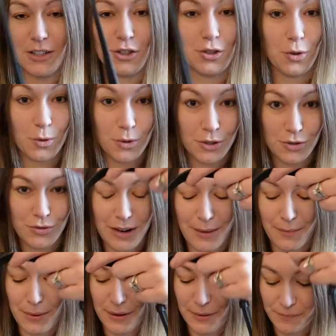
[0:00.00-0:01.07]
a shoulder
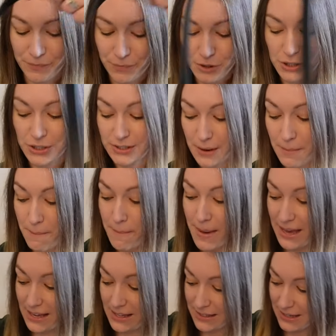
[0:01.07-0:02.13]
strap, which is
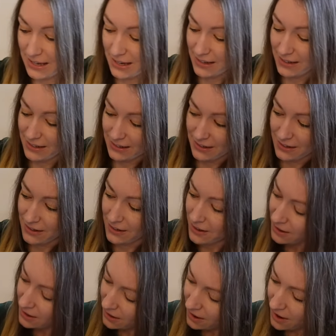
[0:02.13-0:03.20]
amazing.
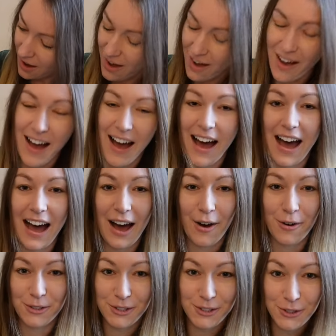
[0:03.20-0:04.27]

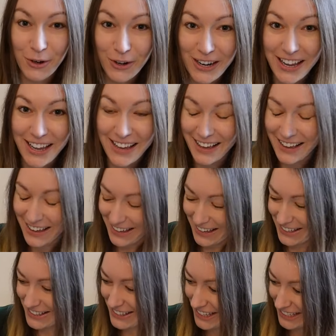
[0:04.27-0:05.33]
How stunning
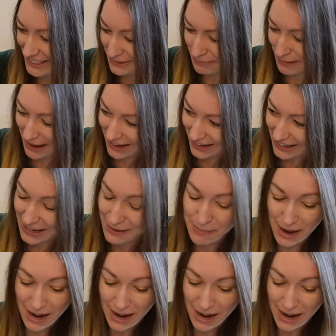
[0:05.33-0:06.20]
is this bag? I'm